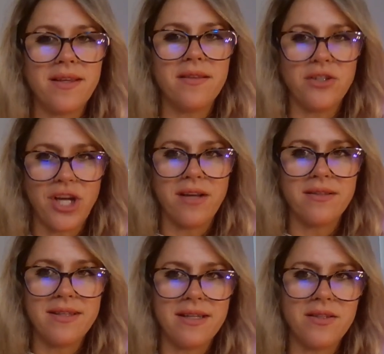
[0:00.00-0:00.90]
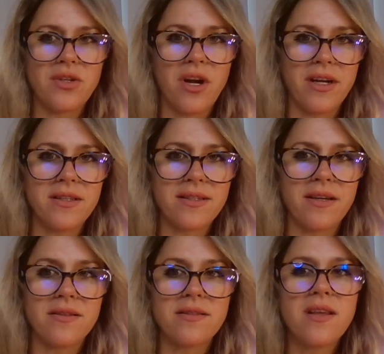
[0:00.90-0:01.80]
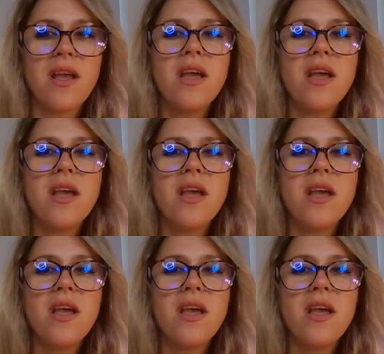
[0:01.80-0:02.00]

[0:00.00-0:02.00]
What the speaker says: on the child's needs and target skills.